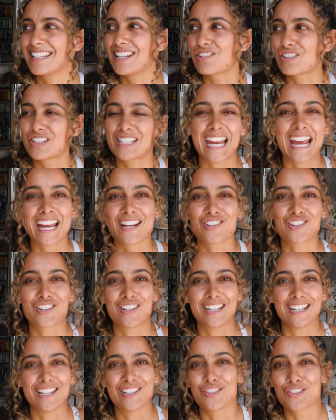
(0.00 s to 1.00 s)

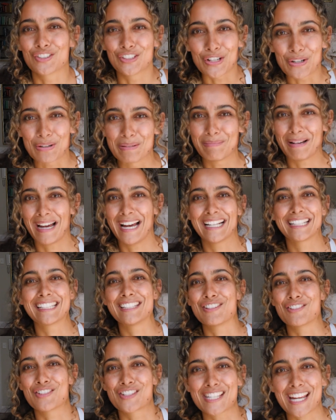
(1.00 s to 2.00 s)
irritation in your lower back
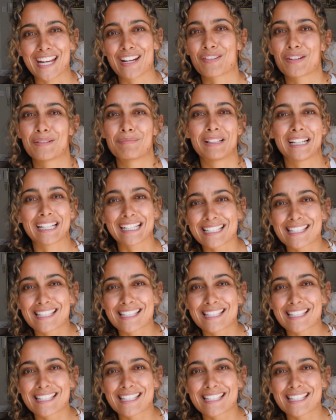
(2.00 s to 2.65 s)
and your sacrum. Like